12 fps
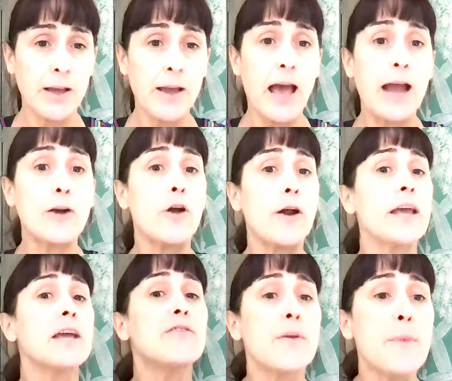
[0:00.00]
And chronic
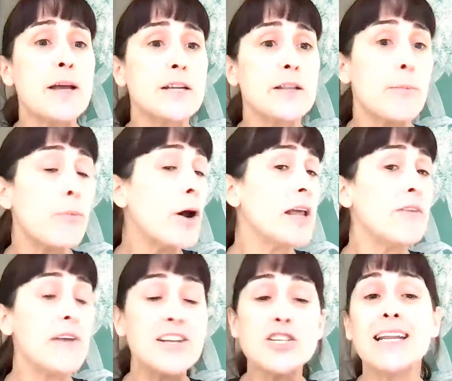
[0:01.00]
inflammation in the body
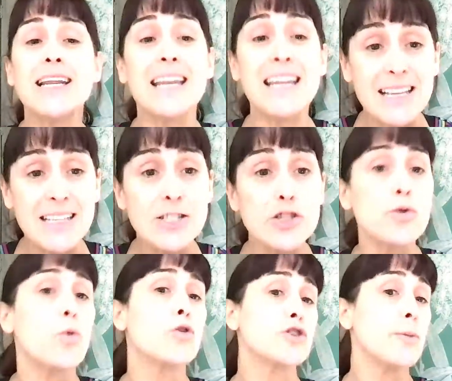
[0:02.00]
eventually leads to
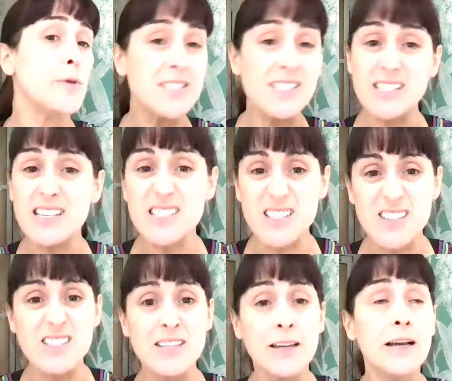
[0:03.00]
autoimmune
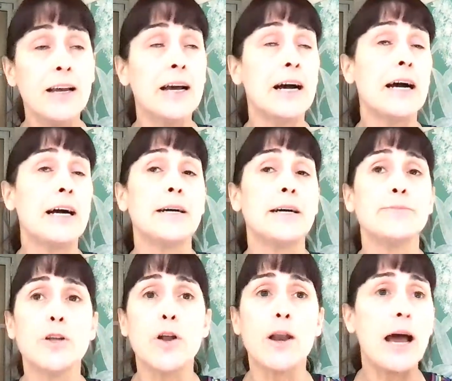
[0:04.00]
diseases,
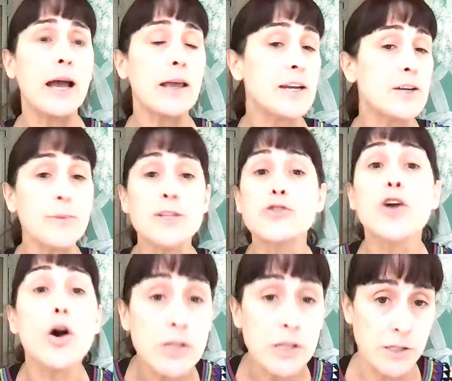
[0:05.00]
like
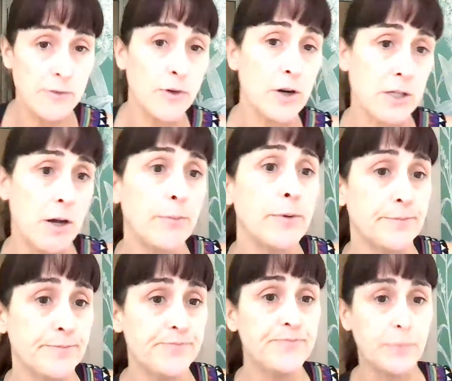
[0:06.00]
endometriosis, for example.
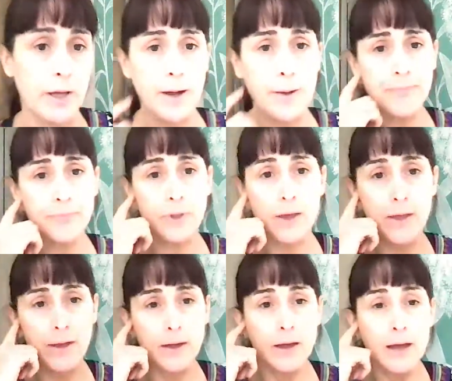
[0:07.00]
Yeah.
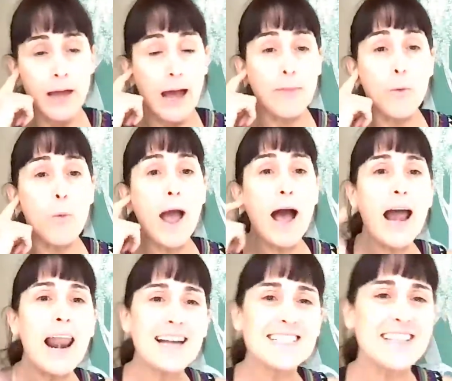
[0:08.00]
And the way I
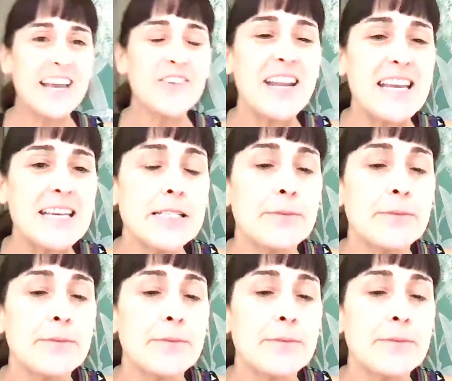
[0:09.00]
like to think of it is